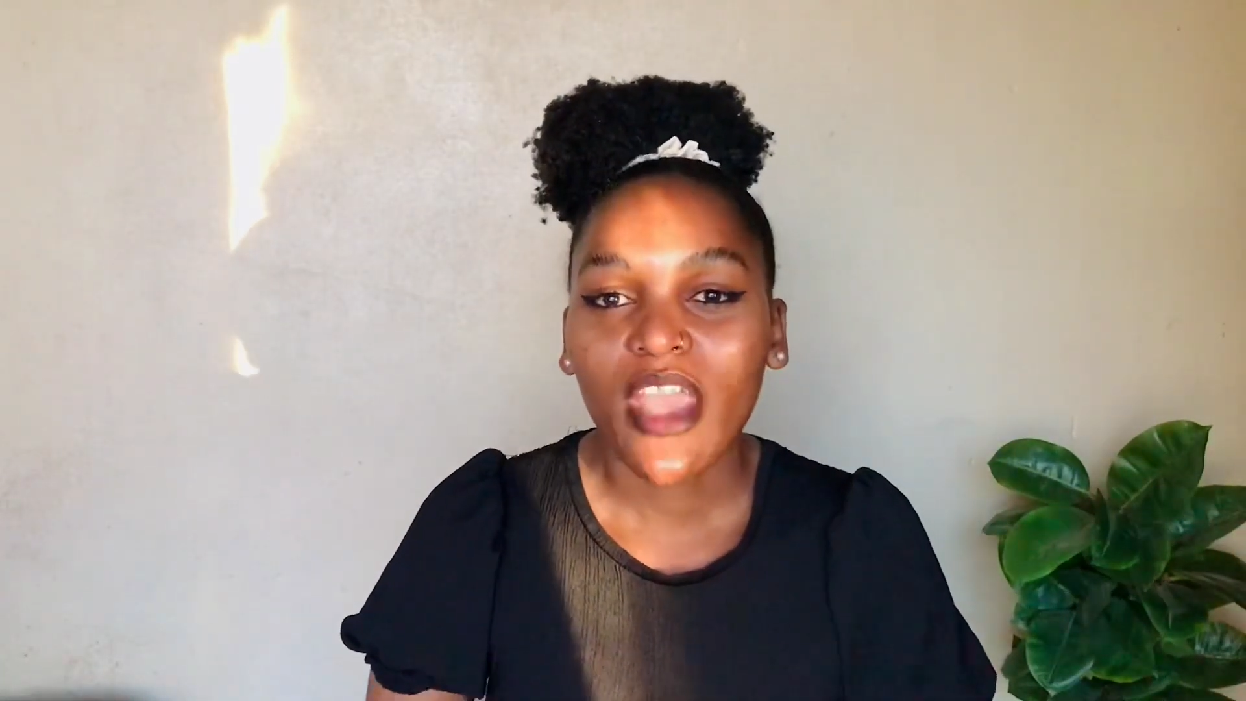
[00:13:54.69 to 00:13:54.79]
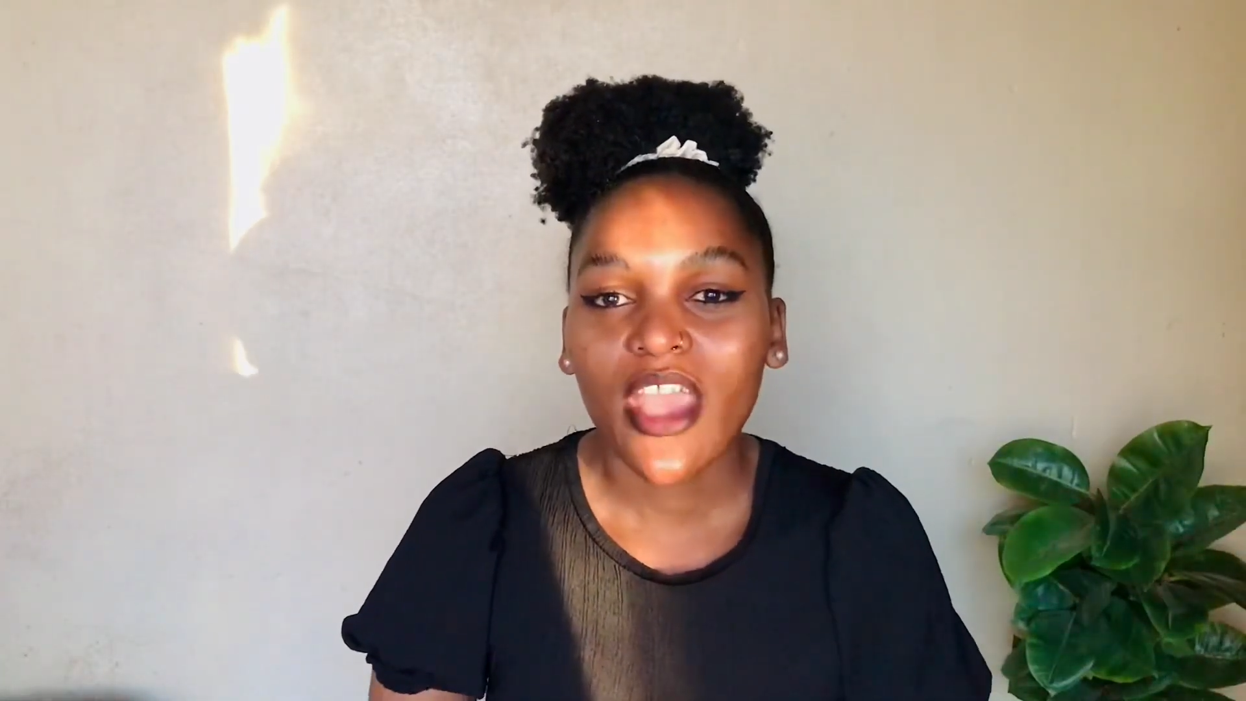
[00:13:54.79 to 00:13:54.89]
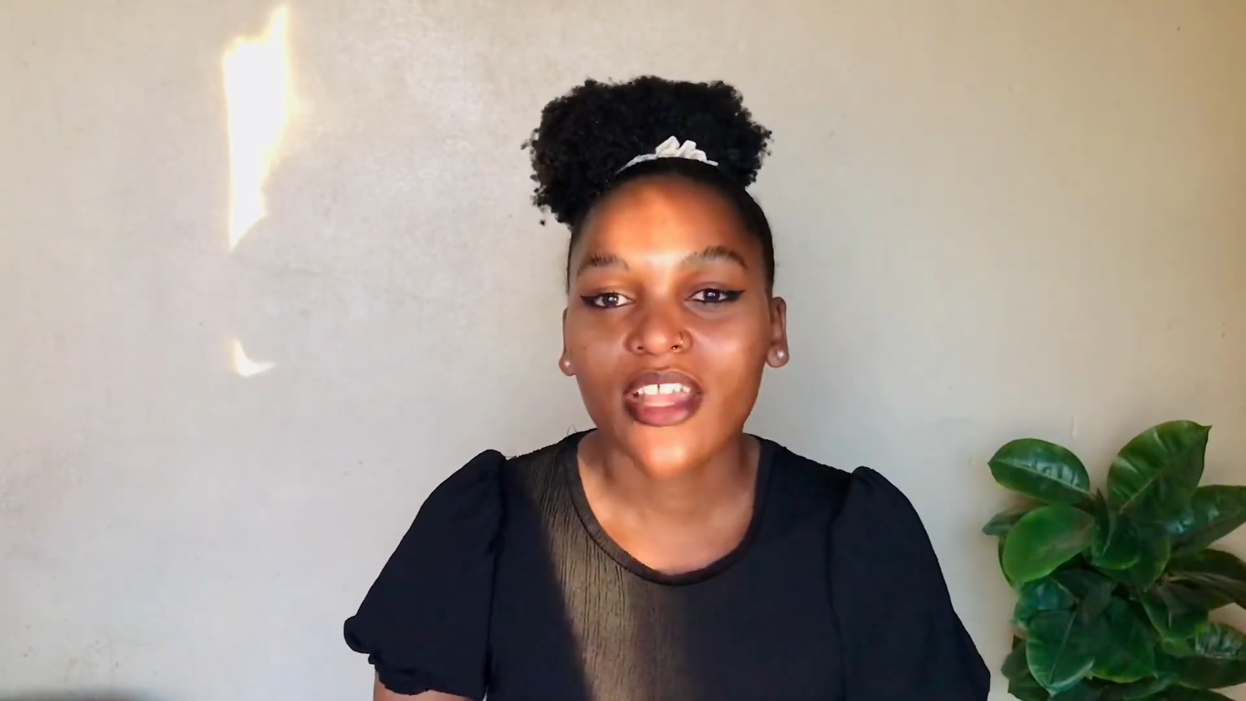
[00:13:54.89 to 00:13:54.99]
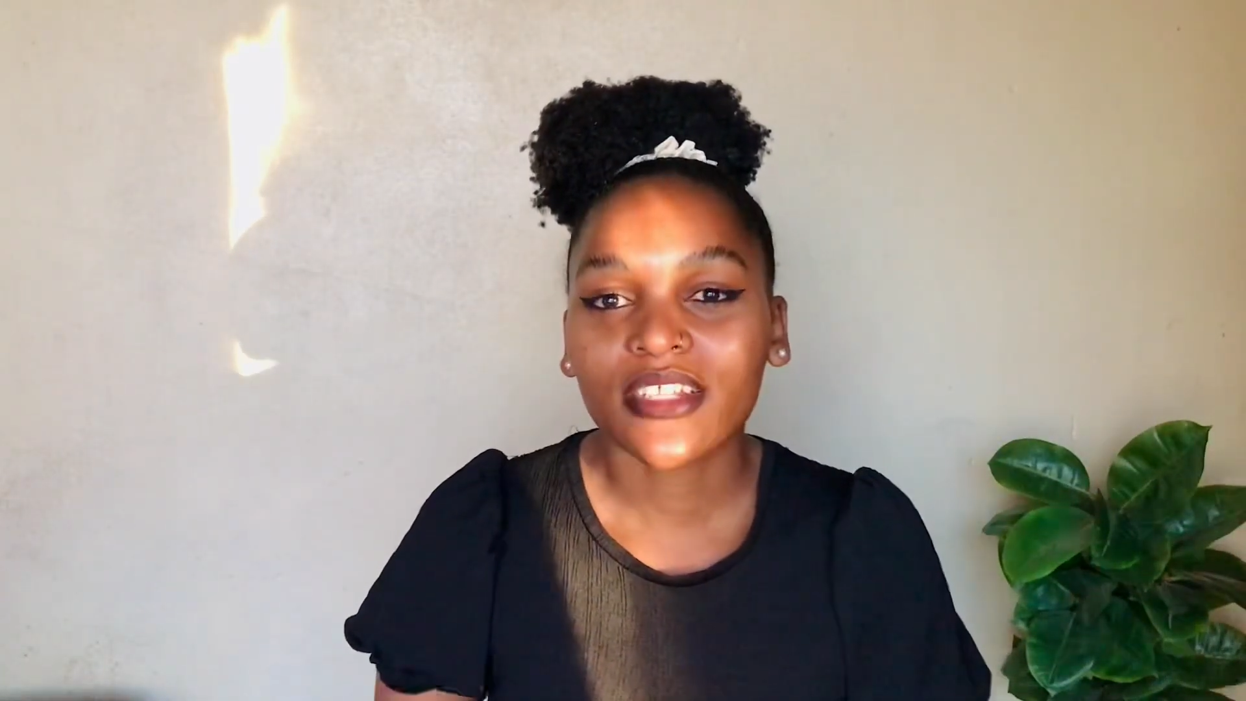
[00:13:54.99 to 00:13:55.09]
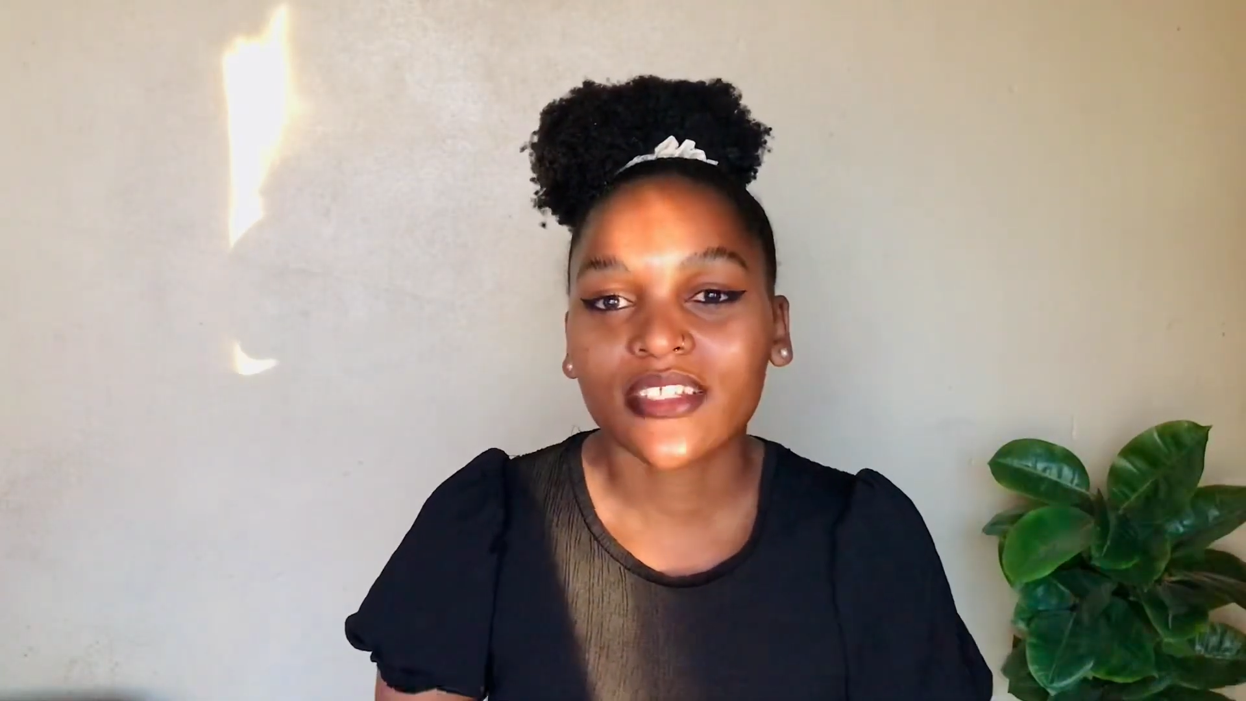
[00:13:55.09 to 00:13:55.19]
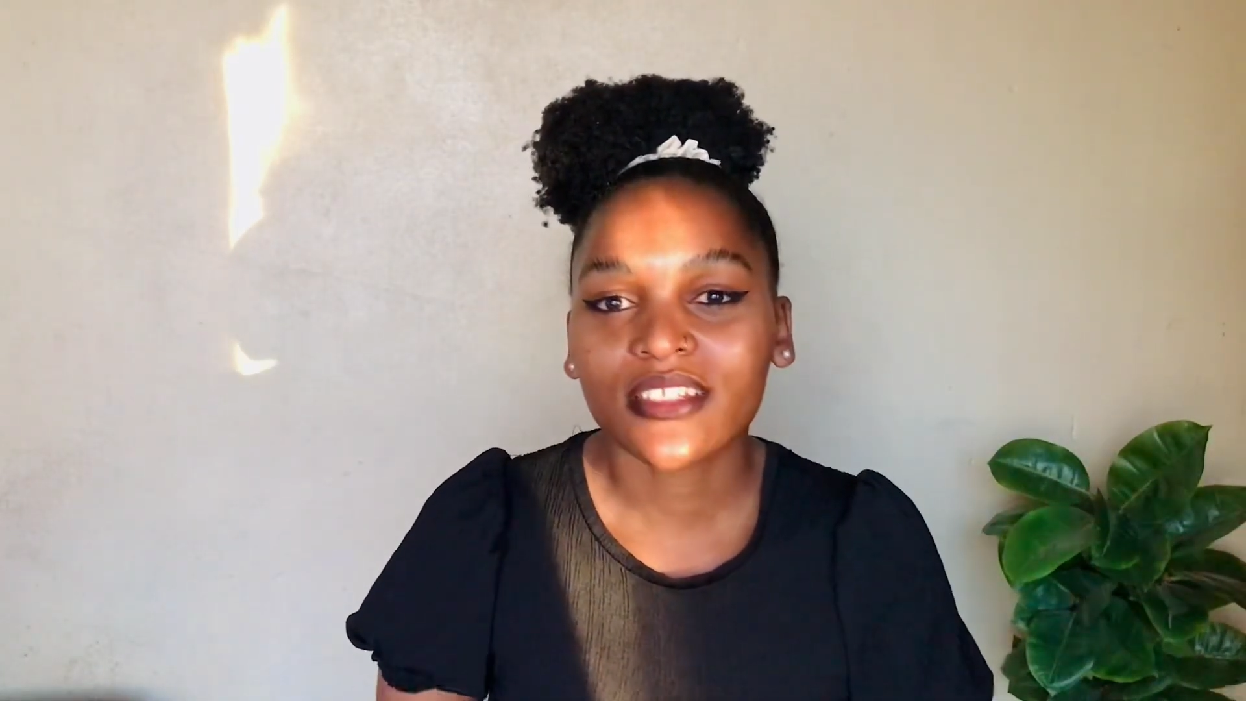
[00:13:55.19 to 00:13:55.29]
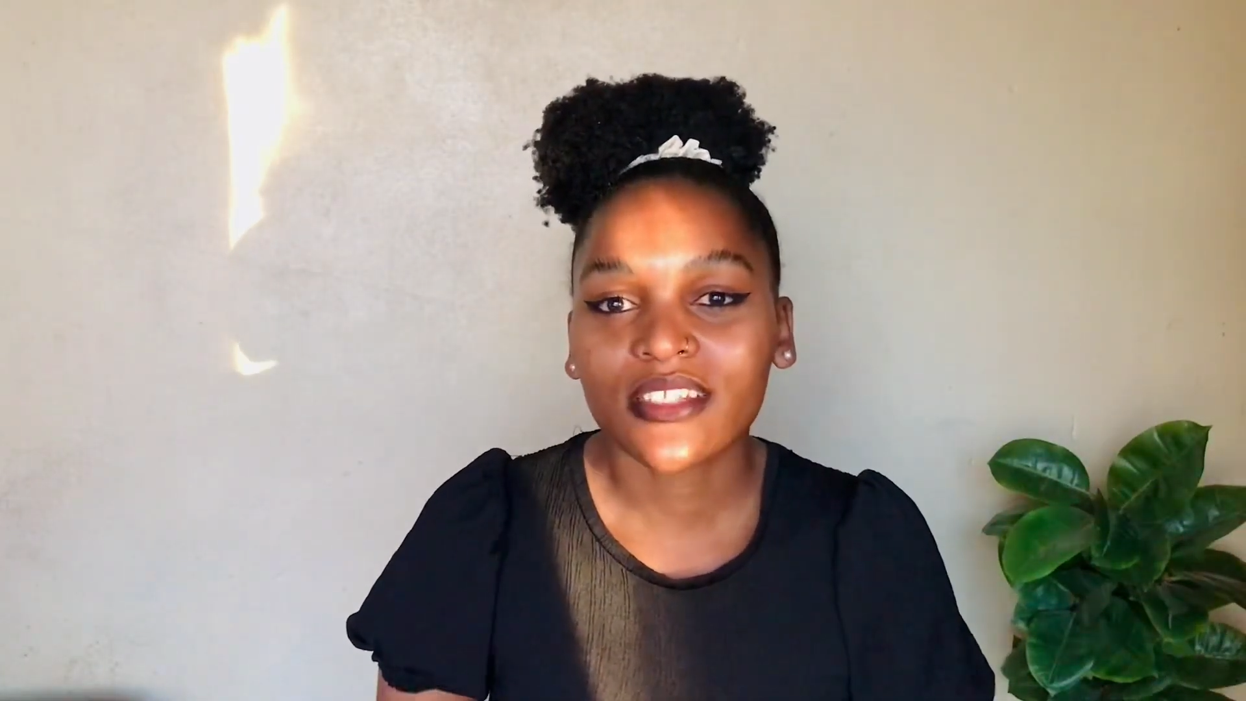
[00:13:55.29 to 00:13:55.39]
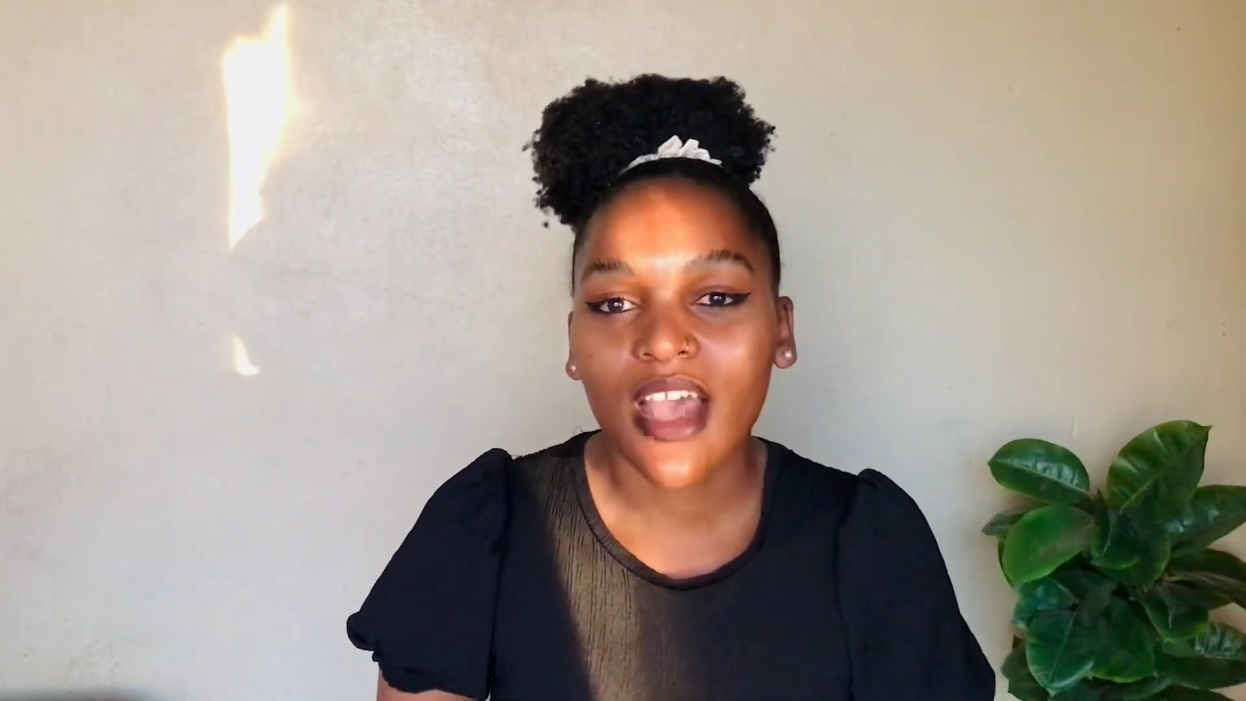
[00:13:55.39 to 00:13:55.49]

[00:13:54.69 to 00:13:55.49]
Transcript: and